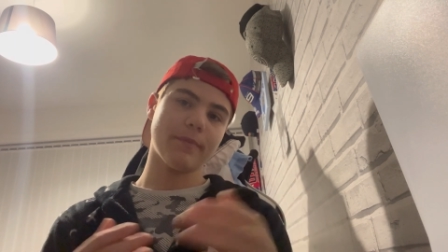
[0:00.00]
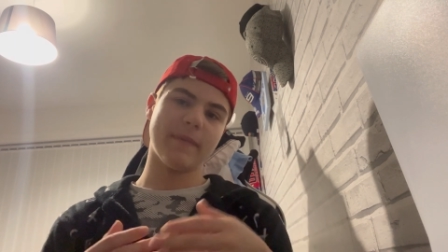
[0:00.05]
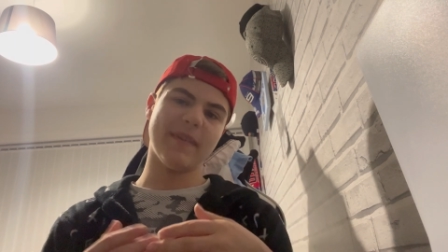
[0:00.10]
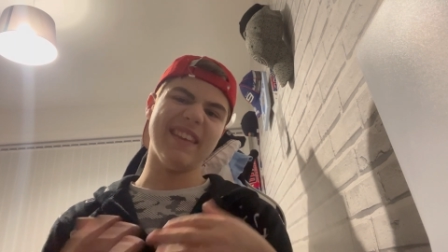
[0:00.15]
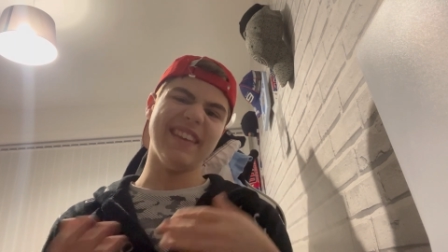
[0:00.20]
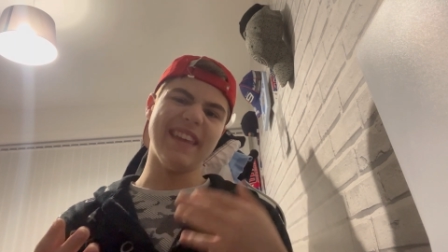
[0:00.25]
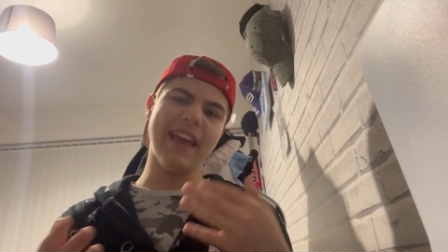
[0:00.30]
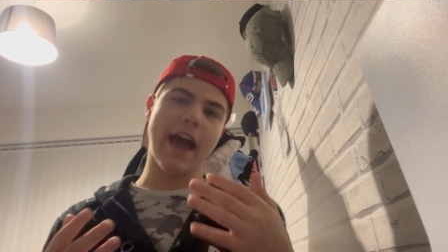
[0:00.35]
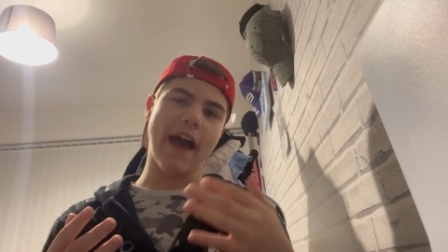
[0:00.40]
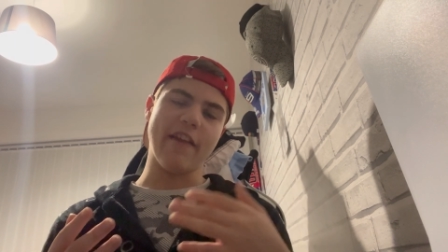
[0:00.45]

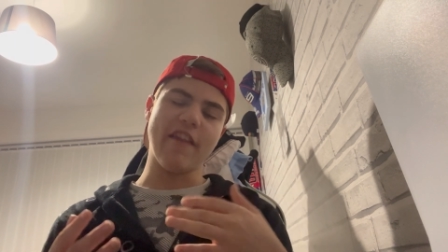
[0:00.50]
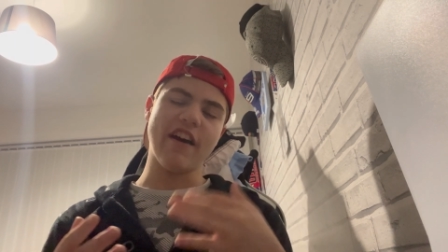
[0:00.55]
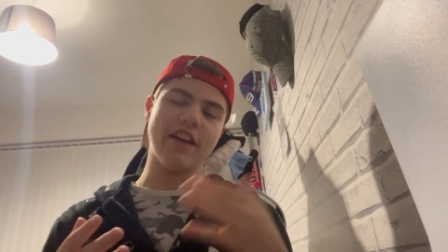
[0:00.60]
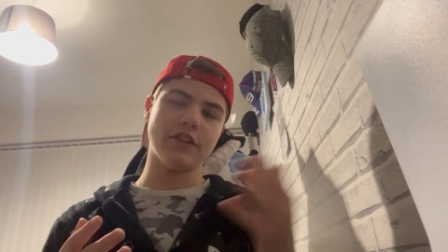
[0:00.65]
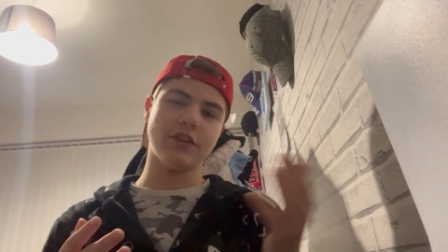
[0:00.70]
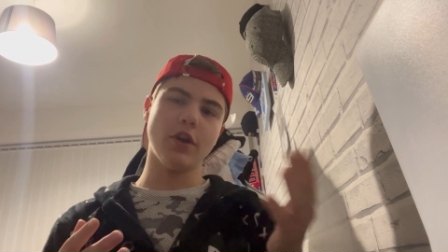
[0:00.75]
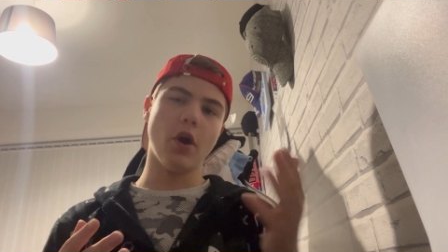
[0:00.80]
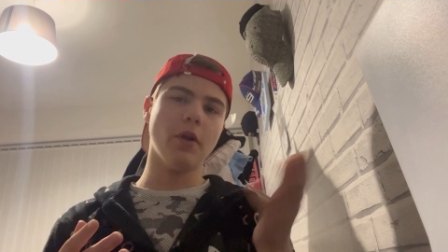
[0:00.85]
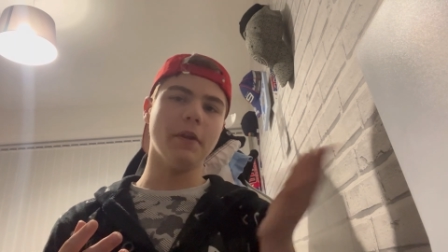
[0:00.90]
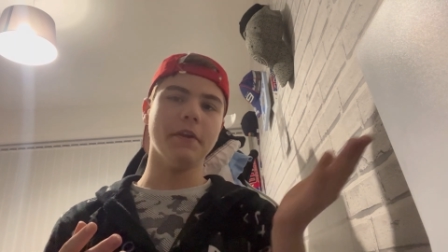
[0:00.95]
yeah,
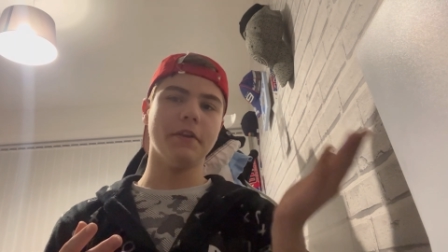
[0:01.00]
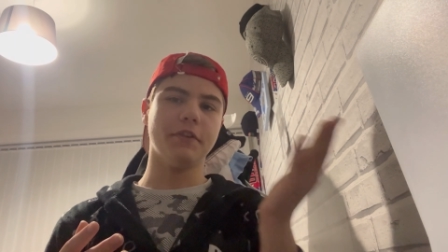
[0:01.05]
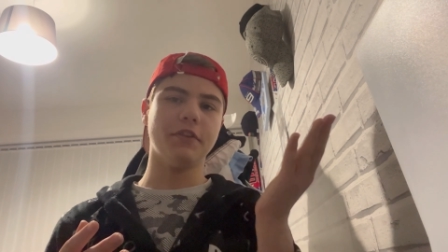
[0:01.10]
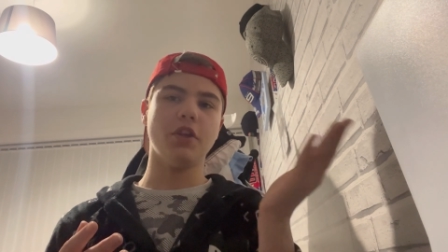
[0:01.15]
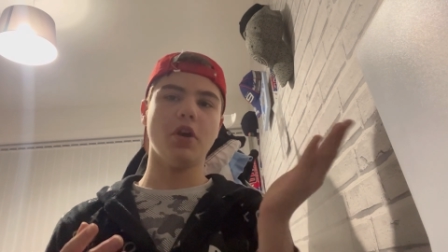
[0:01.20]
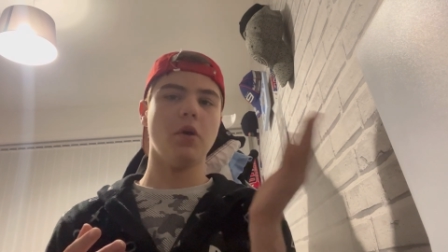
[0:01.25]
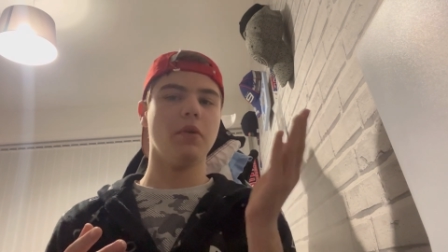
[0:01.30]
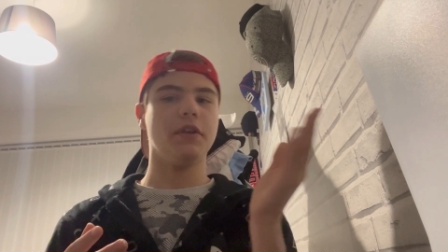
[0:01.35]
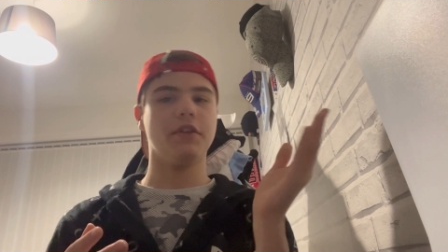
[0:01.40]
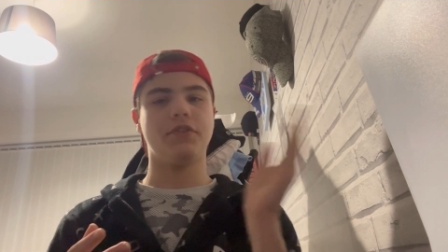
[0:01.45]
the
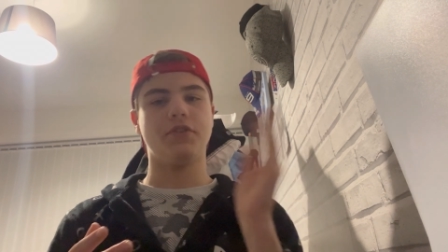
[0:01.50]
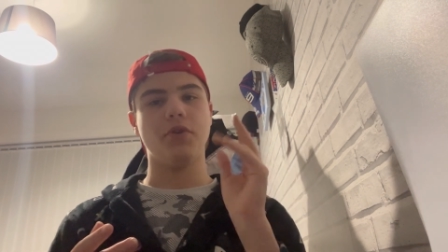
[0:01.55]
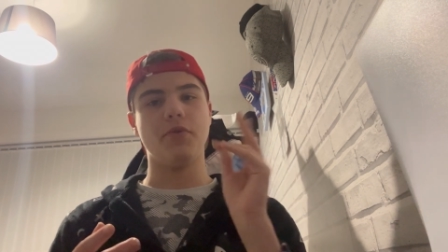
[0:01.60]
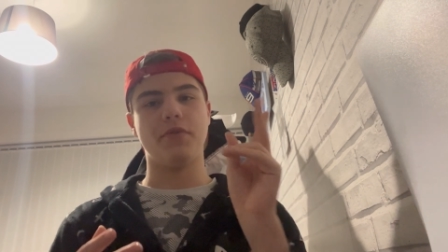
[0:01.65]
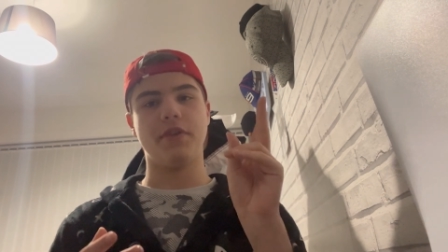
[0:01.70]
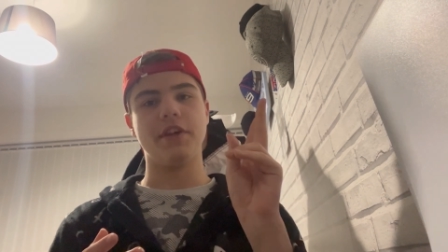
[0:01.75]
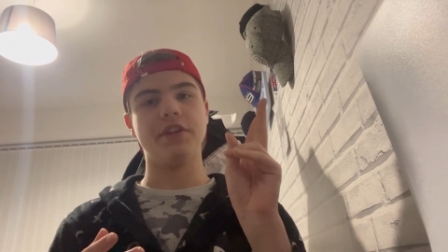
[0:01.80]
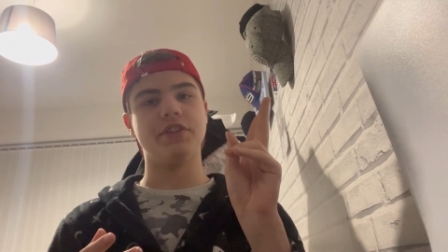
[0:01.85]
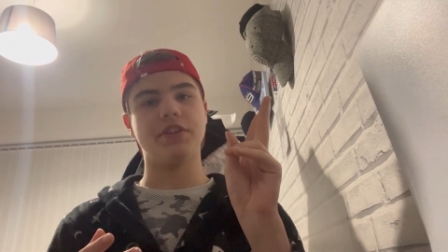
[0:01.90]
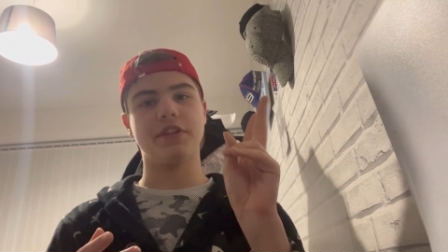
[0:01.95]
only 2
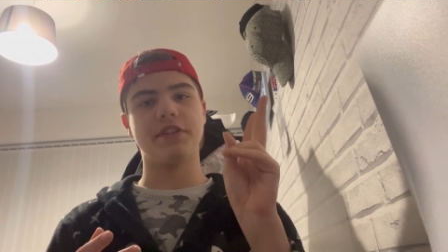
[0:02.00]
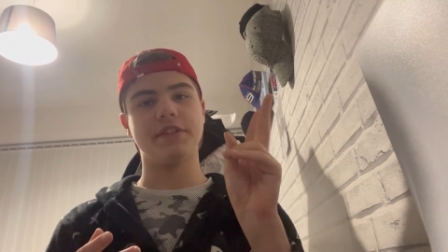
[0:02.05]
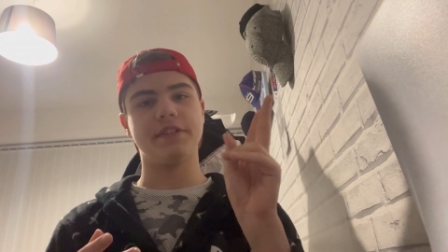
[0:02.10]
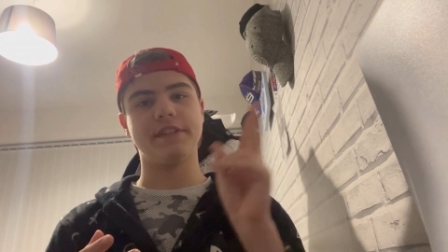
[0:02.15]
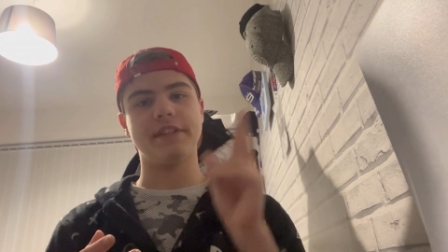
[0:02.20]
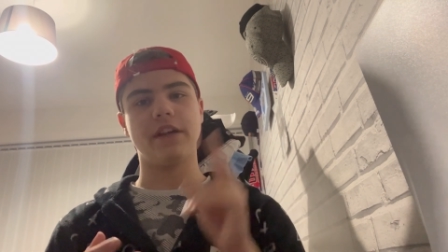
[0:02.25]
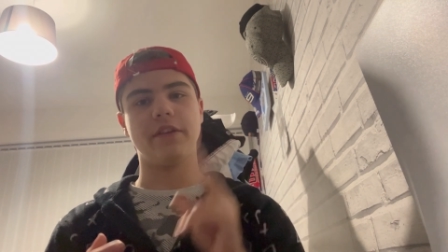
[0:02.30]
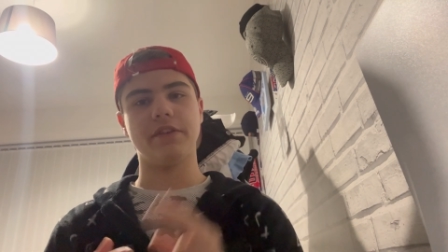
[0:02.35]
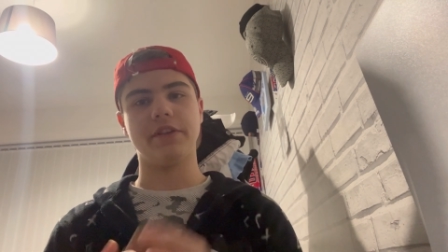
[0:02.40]
things you can tell